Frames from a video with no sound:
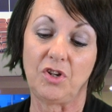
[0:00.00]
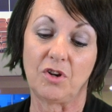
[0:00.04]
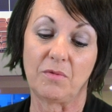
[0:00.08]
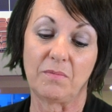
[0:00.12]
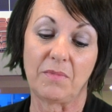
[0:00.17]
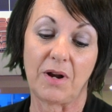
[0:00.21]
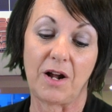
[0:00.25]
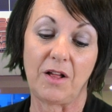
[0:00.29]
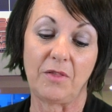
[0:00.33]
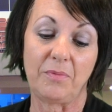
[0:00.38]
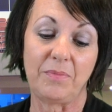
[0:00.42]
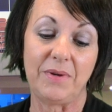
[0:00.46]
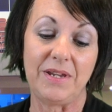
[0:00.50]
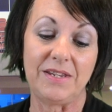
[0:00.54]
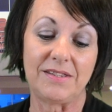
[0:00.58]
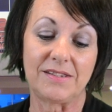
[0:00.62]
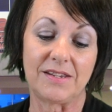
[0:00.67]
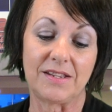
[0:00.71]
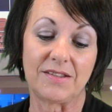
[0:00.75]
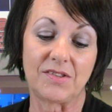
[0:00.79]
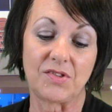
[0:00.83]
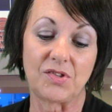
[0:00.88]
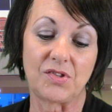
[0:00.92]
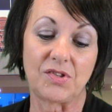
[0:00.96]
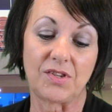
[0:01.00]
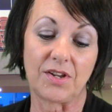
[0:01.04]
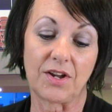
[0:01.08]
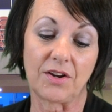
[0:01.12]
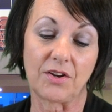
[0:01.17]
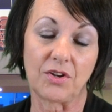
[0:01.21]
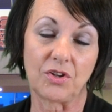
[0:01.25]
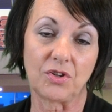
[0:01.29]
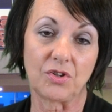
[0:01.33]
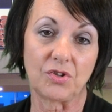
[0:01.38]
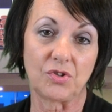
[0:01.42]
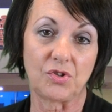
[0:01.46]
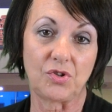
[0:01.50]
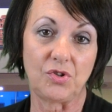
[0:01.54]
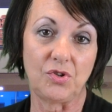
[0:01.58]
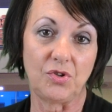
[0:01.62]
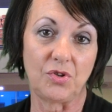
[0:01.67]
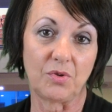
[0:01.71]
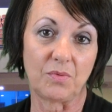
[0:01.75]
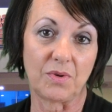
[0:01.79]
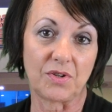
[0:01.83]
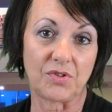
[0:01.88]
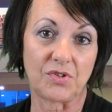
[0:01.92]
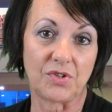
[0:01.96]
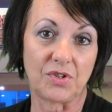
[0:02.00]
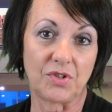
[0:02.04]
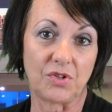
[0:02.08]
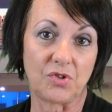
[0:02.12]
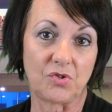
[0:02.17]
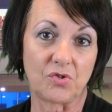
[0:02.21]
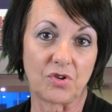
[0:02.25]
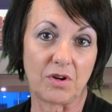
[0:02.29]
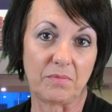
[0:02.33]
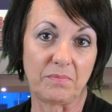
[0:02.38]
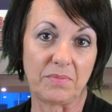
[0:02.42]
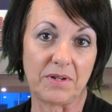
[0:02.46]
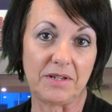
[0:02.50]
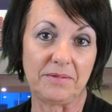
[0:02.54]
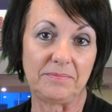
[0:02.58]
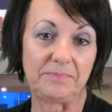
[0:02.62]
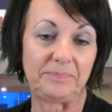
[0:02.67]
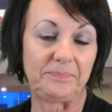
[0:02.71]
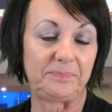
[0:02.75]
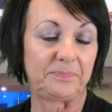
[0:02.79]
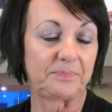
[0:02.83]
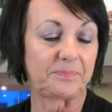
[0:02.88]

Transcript: your mouthpiece gets stuck to the rest of the trumpet,